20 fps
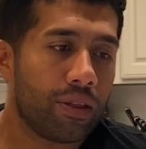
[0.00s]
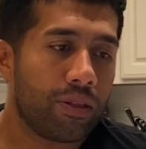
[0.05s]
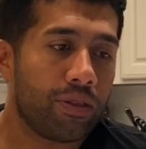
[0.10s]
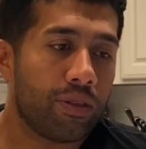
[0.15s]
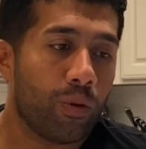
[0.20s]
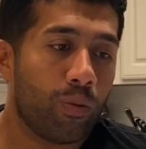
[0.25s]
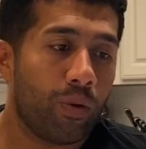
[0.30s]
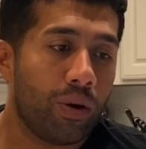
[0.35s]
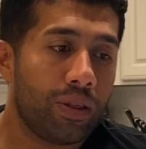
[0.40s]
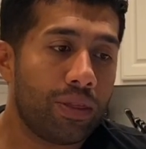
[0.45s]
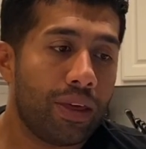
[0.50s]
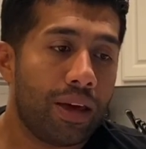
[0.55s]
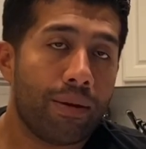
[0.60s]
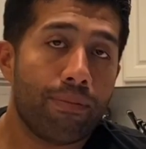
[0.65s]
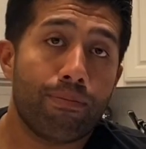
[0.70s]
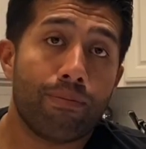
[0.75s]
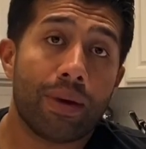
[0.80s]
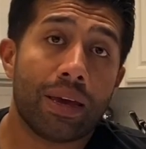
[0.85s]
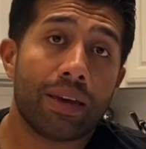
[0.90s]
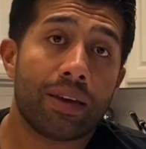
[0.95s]
The one that
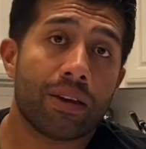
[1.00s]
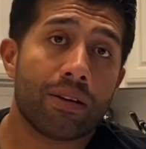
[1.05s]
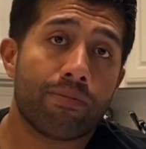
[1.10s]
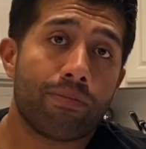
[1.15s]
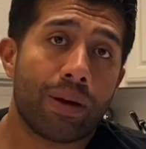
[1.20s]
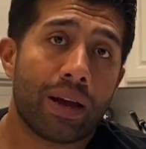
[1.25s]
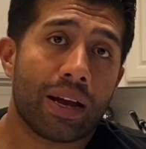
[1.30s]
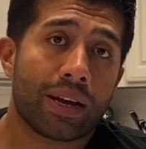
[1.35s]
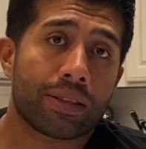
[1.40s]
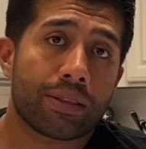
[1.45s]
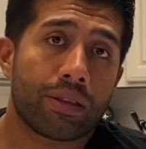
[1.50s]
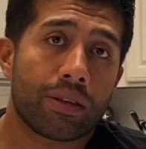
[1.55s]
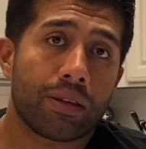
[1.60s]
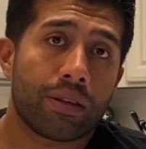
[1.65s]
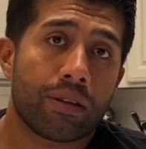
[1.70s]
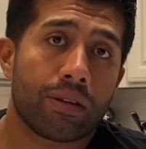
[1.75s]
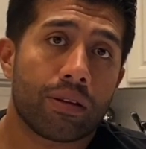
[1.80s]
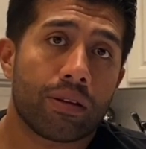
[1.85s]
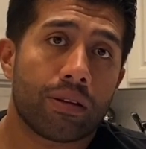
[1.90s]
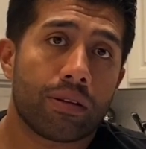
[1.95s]
may impact
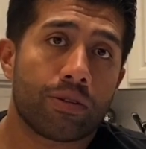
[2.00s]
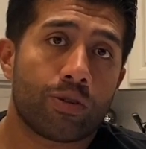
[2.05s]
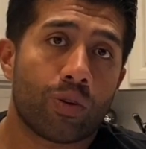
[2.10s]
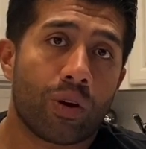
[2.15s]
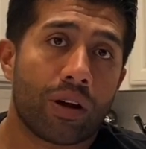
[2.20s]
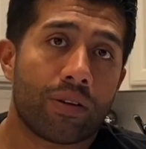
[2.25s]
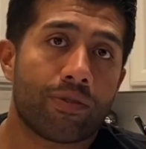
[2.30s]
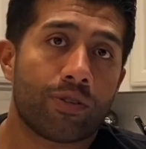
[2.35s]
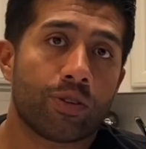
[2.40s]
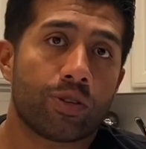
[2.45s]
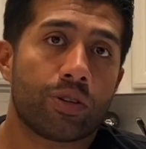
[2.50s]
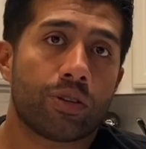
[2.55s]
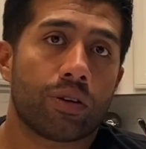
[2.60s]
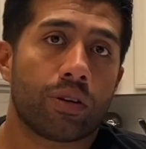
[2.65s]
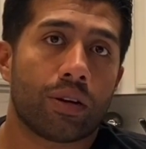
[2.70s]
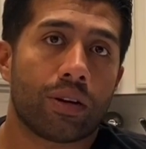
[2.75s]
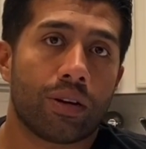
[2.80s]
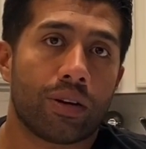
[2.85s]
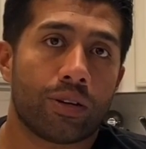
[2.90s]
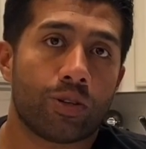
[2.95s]
drivers
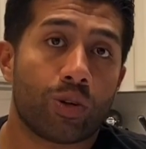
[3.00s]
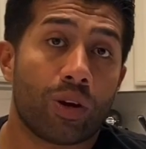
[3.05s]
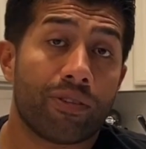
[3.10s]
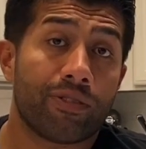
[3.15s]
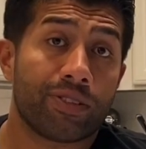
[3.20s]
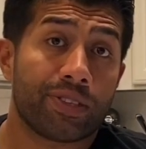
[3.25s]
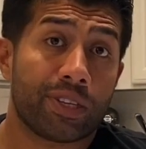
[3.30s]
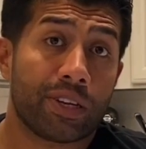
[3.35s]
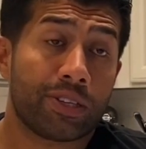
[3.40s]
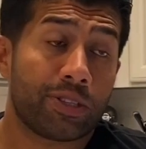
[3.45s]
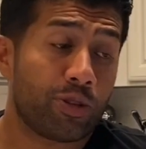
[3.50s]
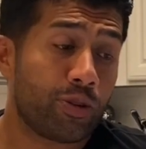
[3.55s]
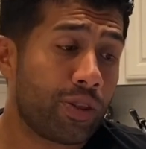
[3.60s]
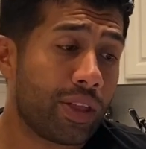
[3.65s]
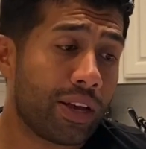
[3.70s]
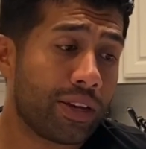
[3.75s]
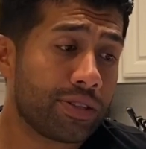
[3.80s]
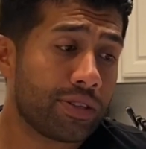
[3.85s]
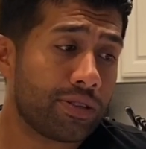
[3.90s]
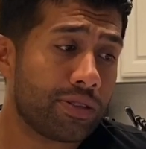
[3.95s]
driving the
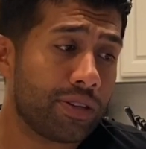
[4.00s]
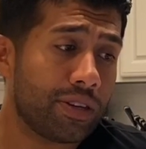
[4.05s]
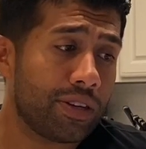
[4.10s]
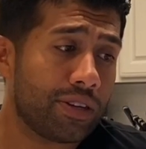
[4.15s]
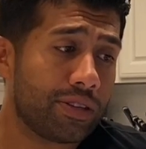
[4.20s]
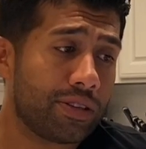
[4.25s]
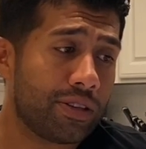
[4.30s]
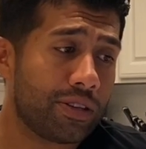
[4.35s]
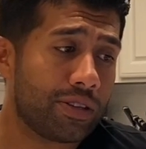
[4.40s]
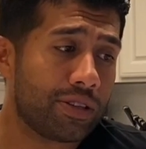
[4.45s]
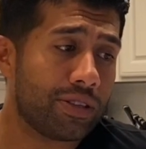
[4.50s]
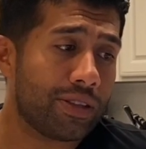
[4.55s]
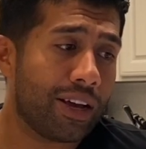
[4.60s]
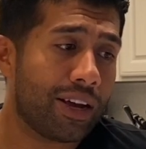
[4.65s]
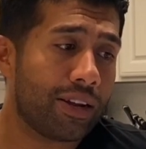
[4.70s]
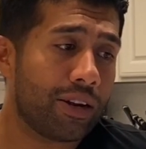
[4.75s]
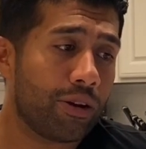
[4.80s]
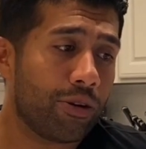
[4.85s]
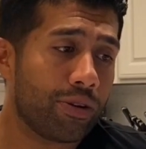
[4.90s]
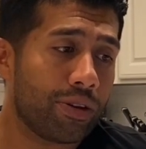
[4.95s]
S2000s is this
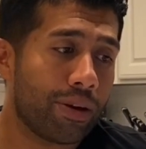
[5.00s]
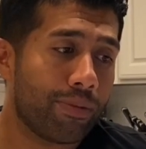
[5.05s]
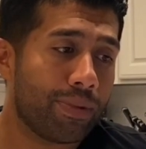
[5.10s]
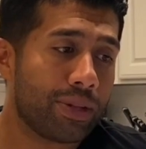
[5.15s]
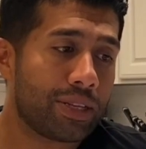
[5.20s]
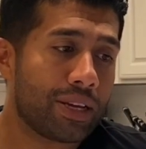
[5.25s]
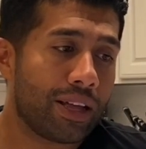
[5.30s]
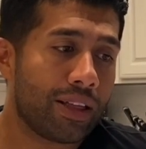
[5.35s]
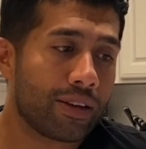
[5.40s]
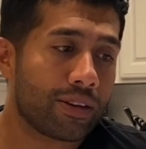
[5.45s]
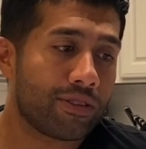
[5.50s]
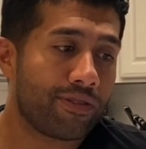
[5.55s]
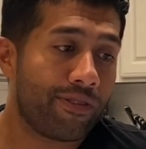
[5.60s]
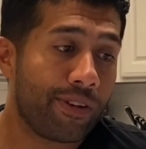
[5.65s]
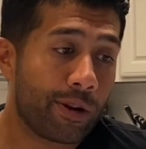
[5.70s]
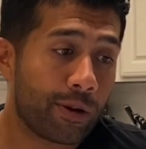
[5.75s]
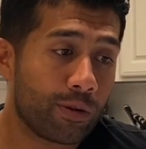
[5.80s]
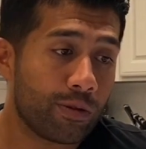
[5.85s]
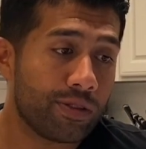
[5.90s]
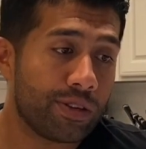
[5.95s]
non-OEM metallic
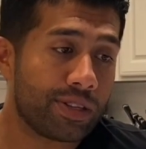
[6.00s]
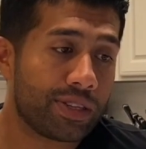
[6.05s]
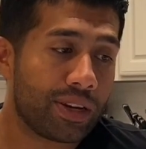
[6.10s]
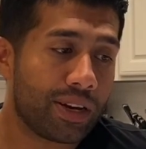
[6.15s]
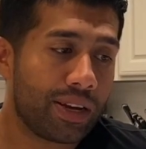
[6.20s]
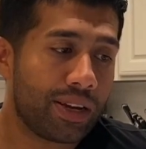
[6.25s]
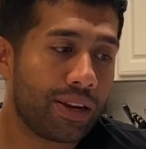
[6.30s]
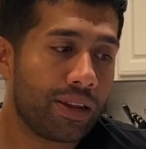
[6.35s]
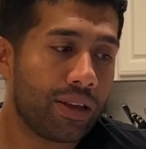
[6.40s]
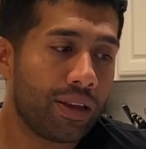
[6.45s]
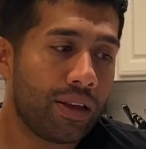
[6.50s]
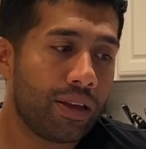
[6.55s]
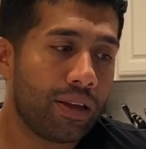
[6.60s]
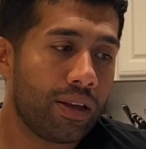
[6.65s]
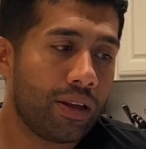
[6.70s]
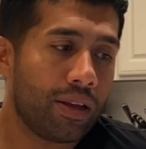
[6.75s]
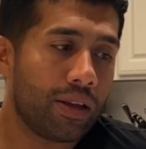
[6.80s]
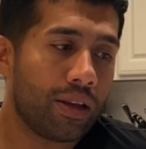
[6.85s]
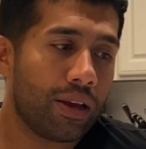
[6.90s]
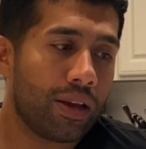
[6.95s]
spherical design,
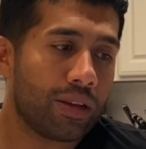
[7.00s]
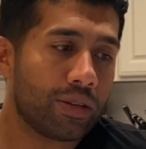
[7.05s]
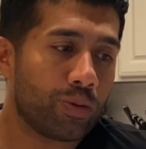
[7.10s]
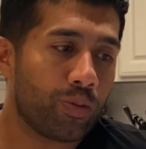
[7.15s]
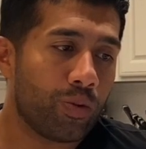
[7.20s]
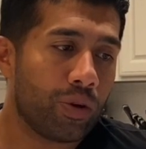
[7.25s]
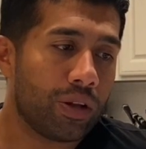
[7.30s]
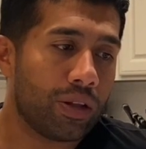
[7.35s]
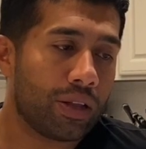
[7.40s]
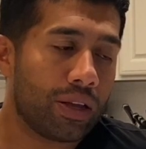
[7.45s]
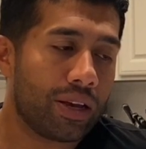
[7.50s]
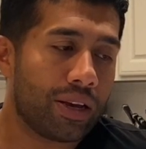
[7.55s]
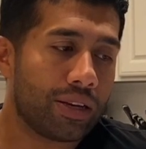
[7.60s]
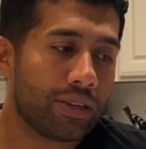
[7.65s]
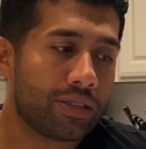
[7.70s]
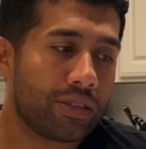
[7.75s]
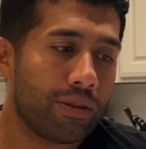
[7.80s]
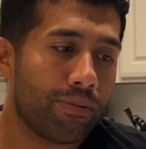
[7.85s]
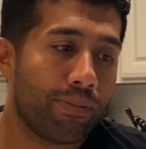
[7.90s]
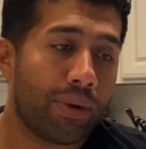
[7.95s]
as well
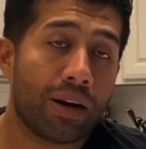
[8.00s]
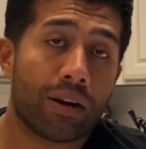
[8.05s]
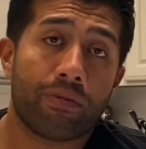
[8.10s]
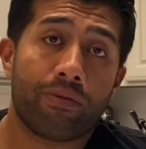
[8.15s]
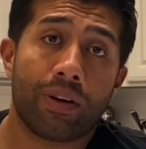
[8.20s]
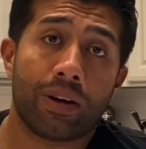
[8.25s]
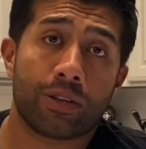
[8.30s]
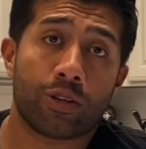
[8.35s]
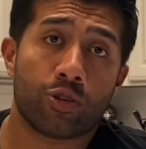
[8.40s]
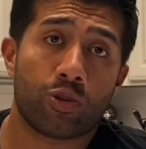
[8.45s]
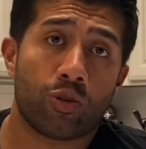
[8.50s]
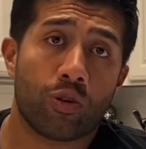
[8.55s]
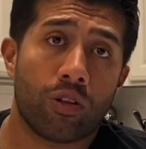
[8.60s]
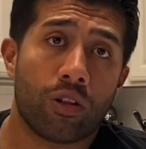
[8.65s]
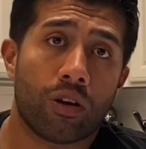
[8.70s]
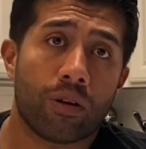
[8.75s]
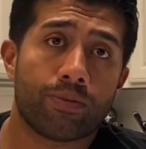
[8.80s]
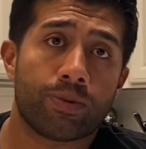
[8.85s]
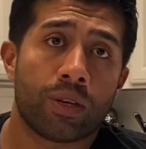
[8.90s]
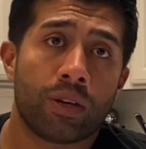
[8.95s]
as the modified control
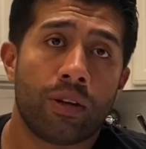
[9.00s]
arms.